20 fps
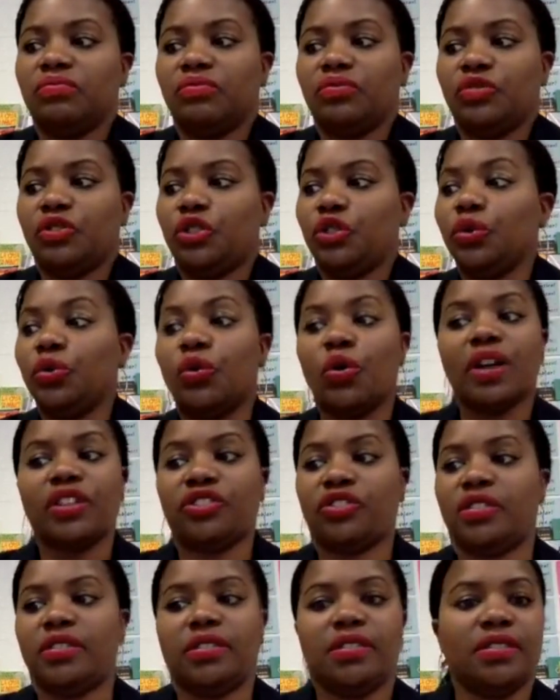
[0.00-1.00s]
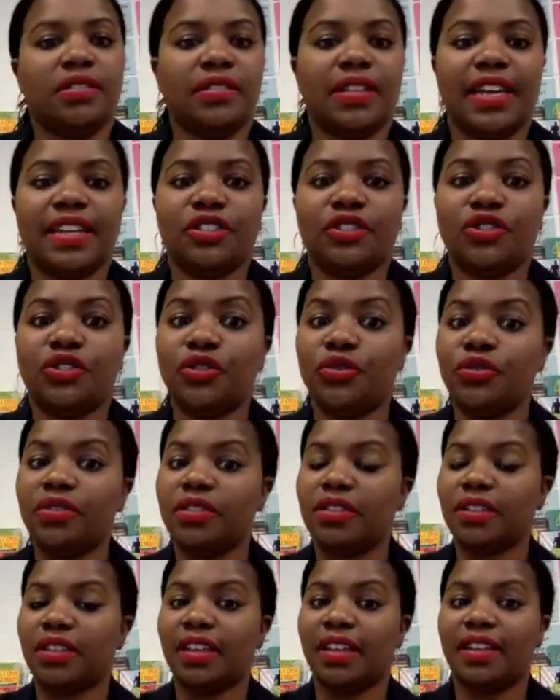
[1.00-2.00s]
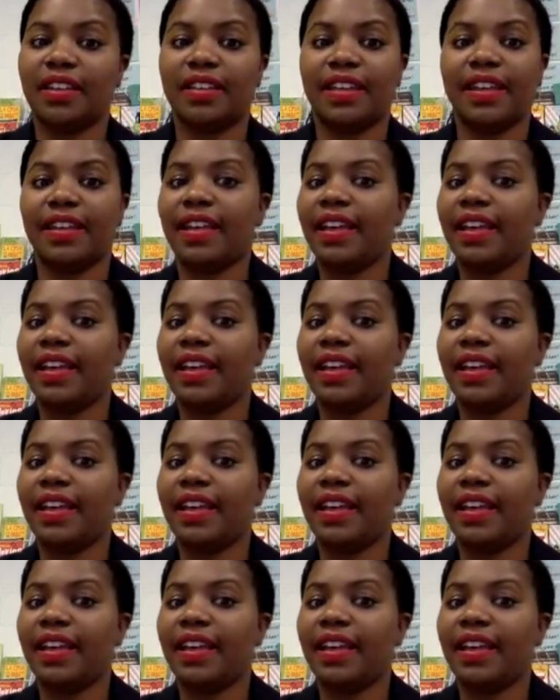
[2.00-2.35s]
2 questions, like students can